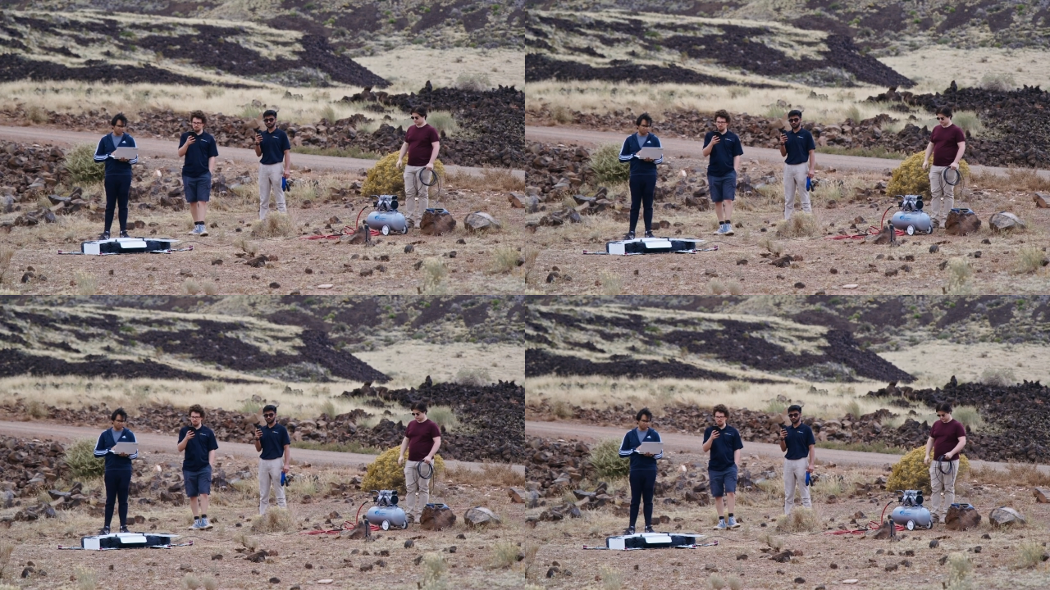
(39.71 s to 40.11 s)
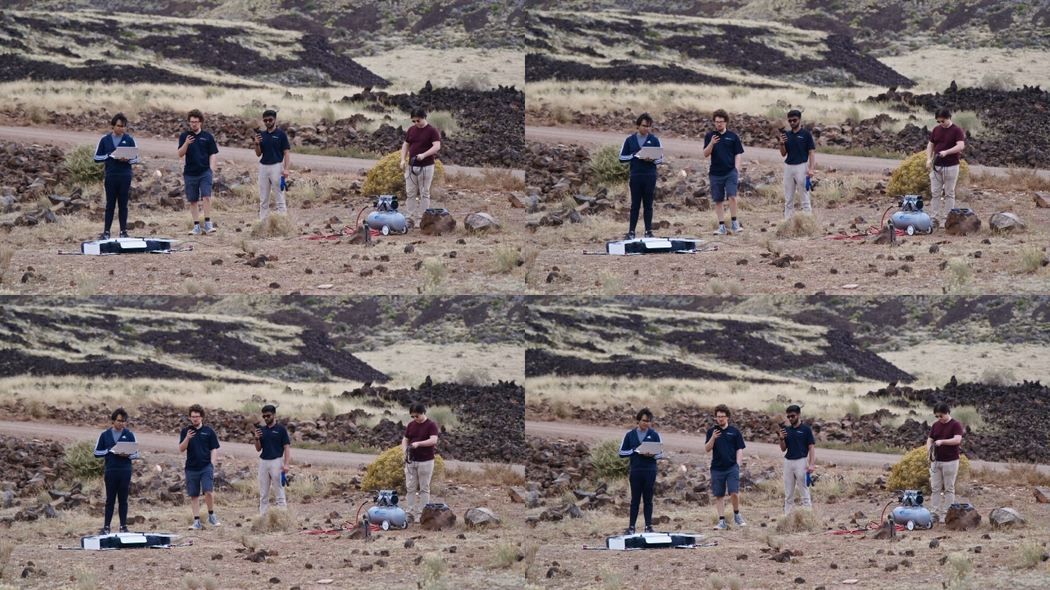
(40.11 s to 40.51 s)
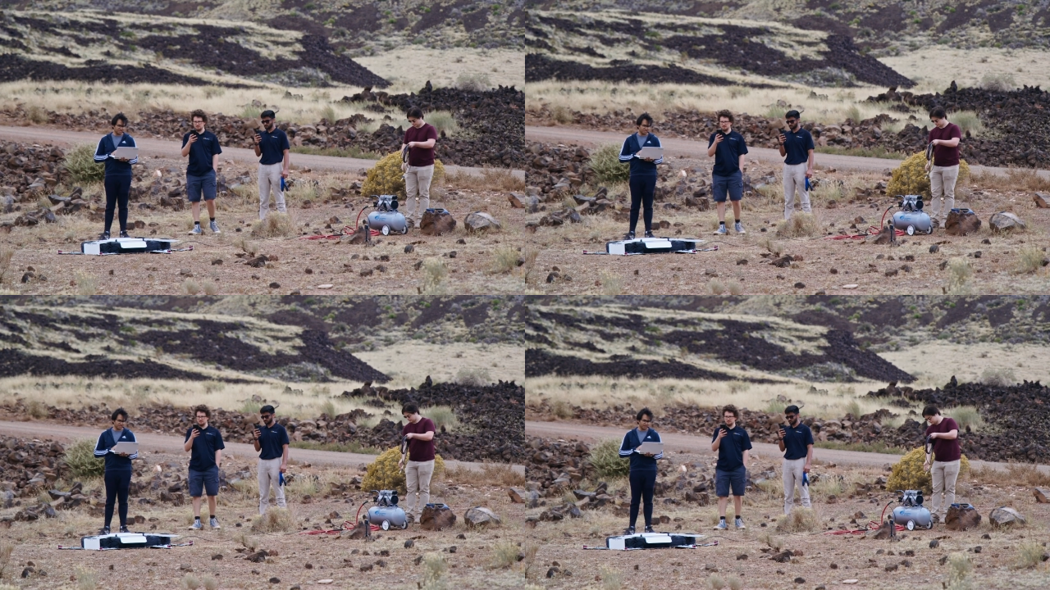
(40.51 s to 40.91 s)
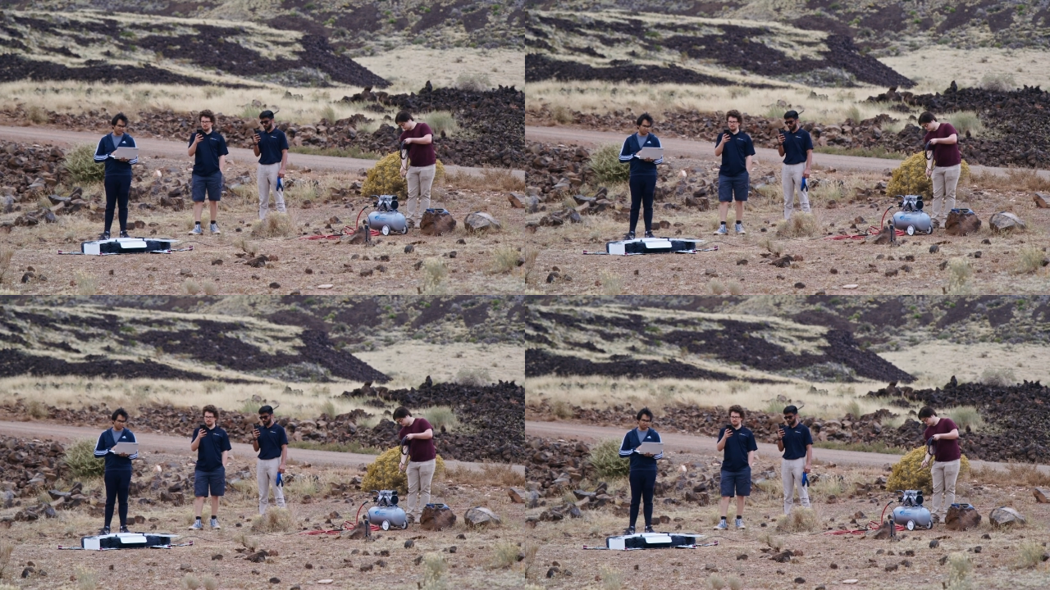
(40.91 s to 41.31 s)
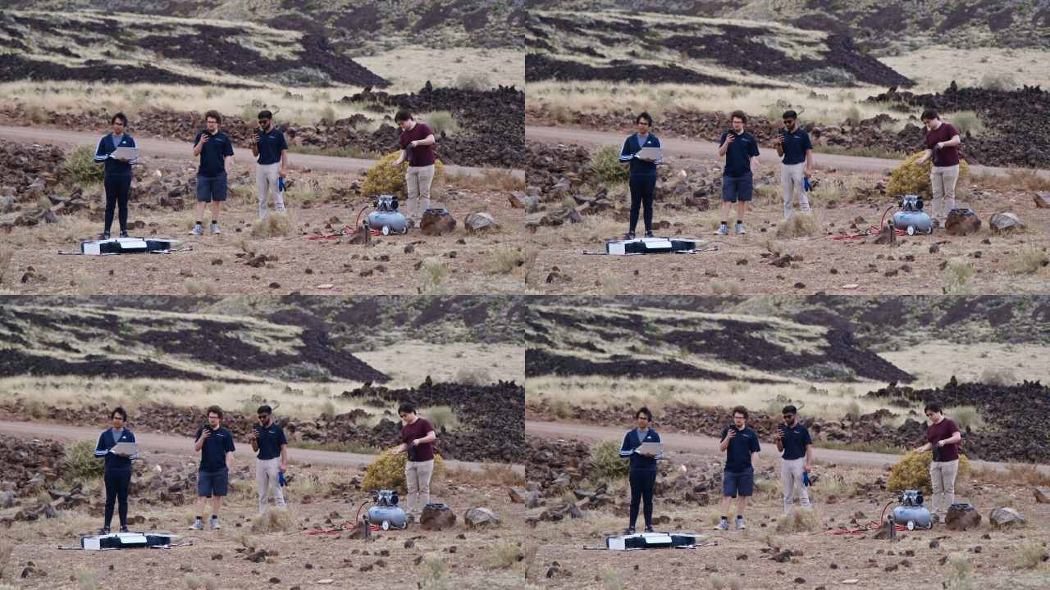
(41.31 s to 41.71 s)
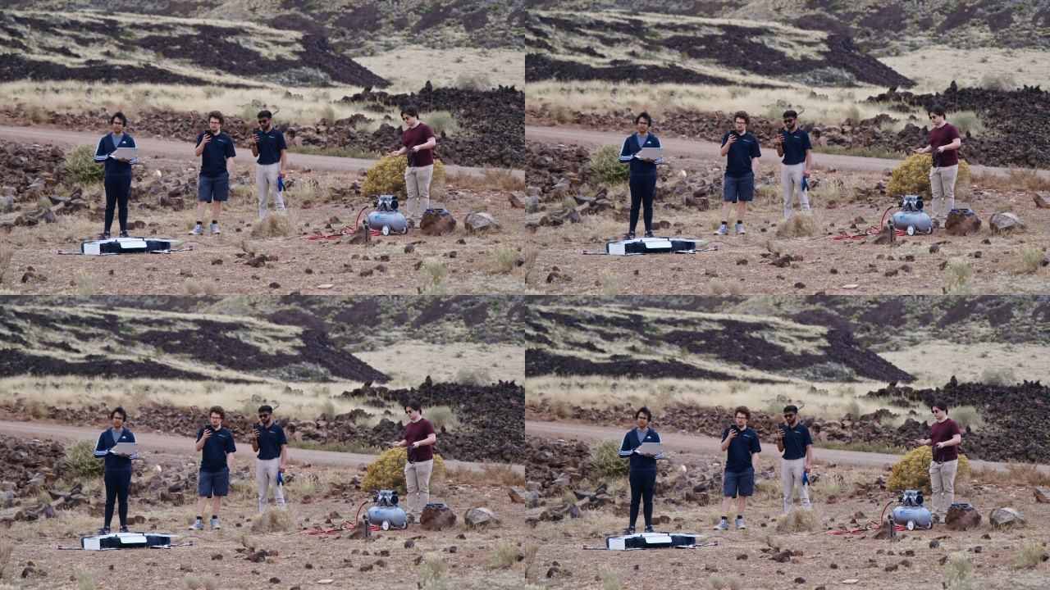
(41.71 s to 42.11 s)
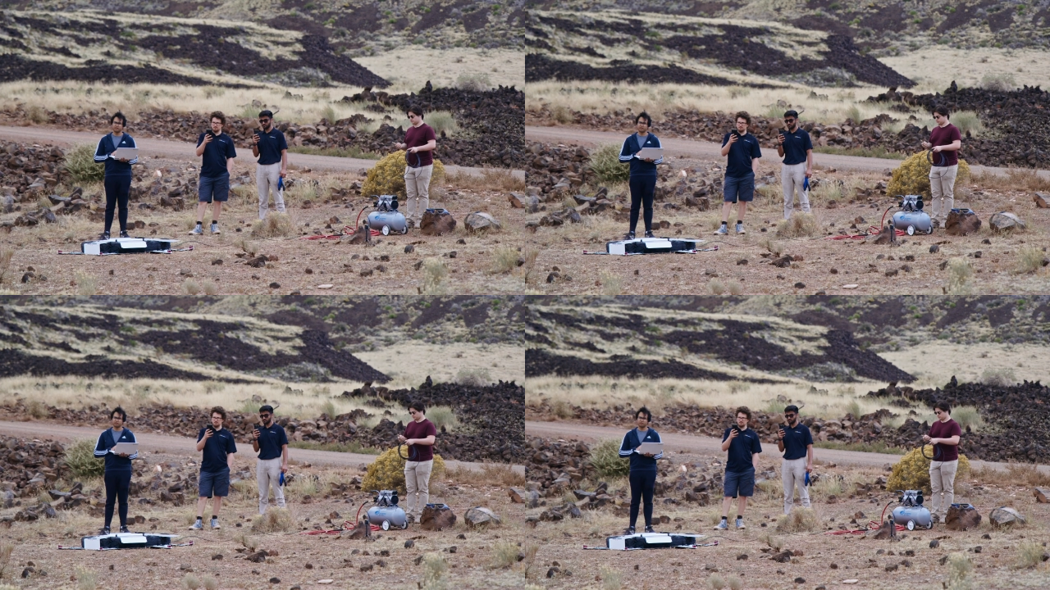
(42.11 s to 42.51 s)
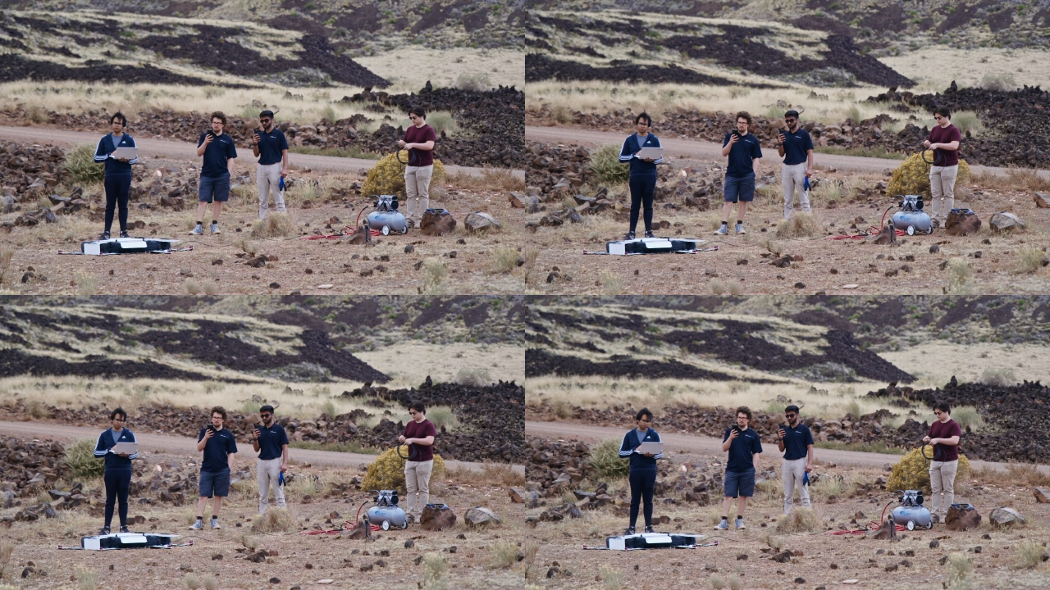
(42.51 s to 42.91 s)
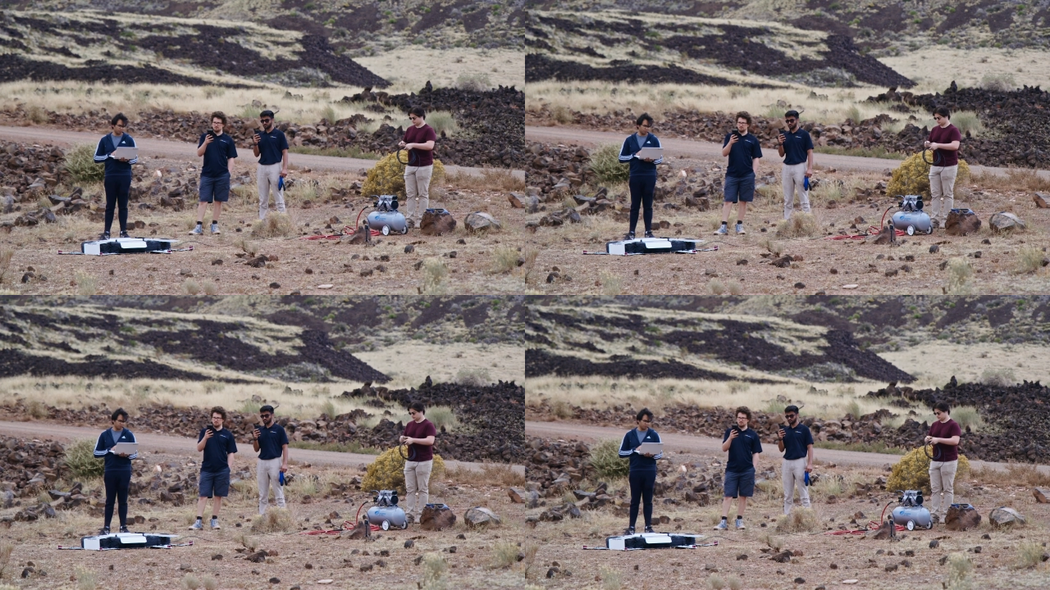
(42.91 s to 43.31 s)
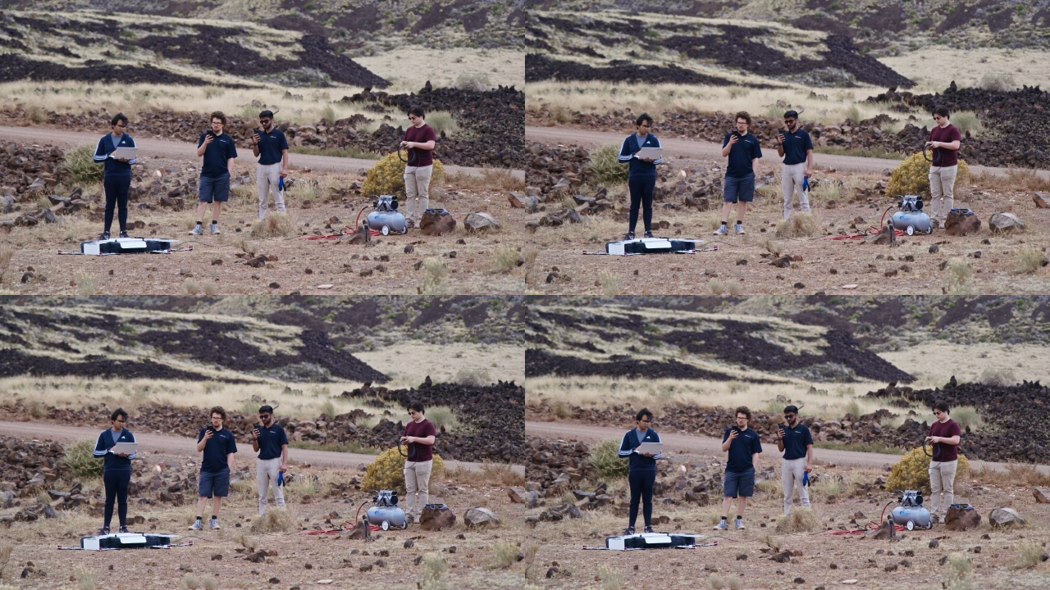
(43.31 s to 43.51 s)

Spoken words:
(no speaker visible)